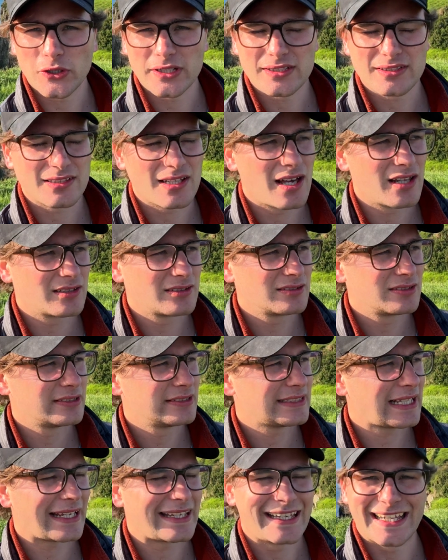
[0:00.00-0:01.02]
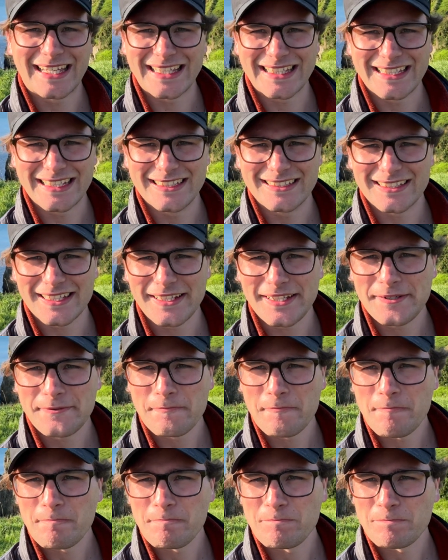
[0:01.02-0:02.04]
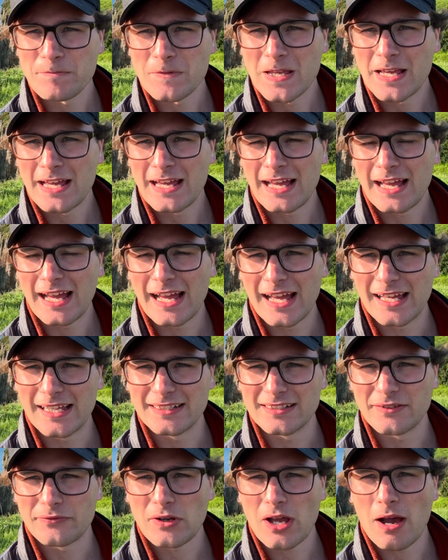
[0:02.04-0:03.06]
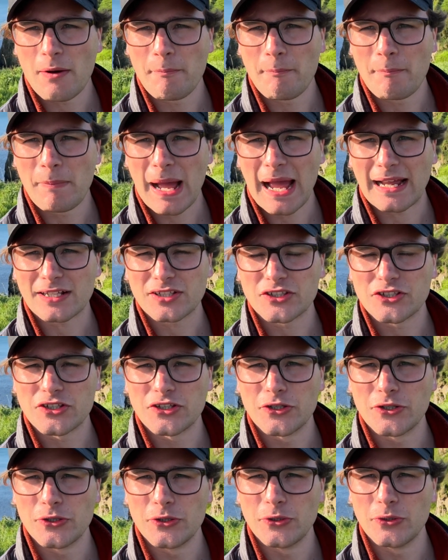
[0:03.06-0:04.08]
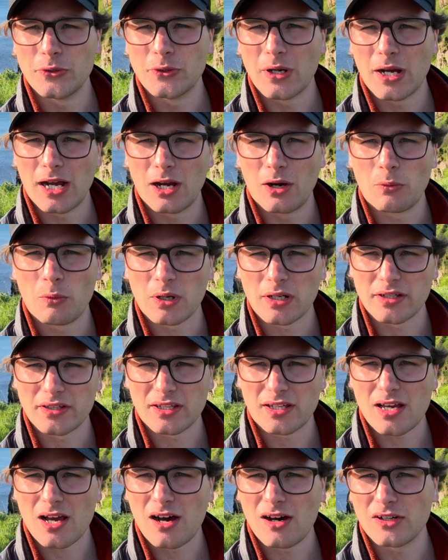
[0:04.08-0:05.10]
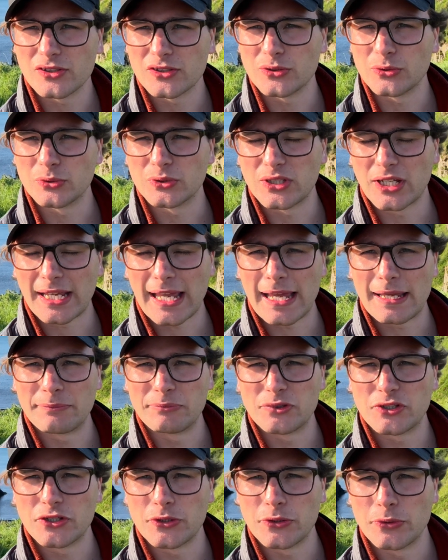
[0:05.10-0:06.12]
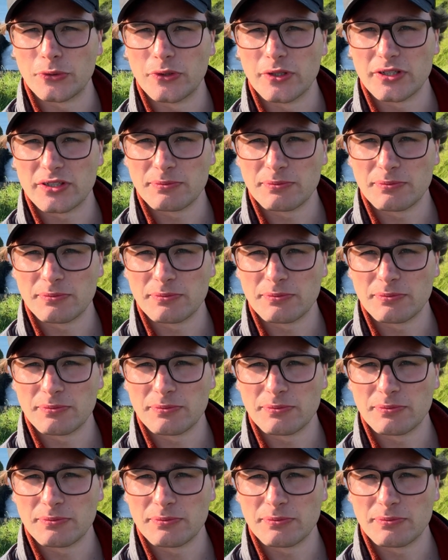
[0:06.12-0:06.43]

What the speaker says: the sun, taking it easy. And I've come back to one of the castles I came to this